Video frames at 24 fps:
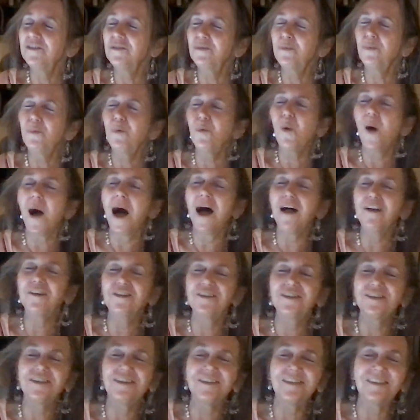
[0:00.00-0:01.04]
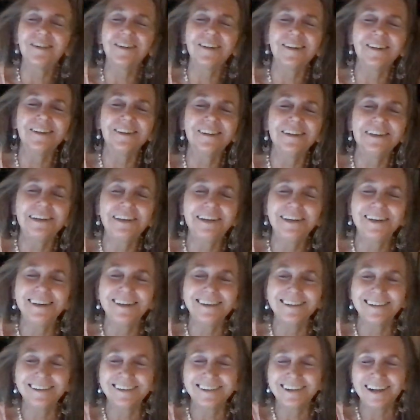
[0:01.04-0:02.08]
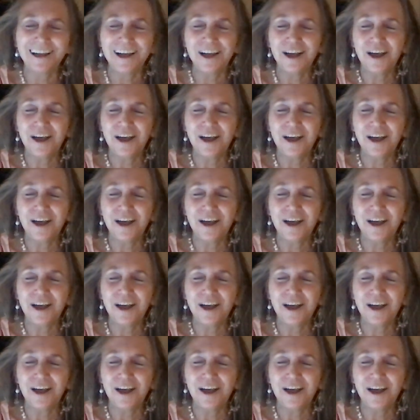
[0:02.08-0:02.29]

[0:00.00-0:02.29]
wash us clean.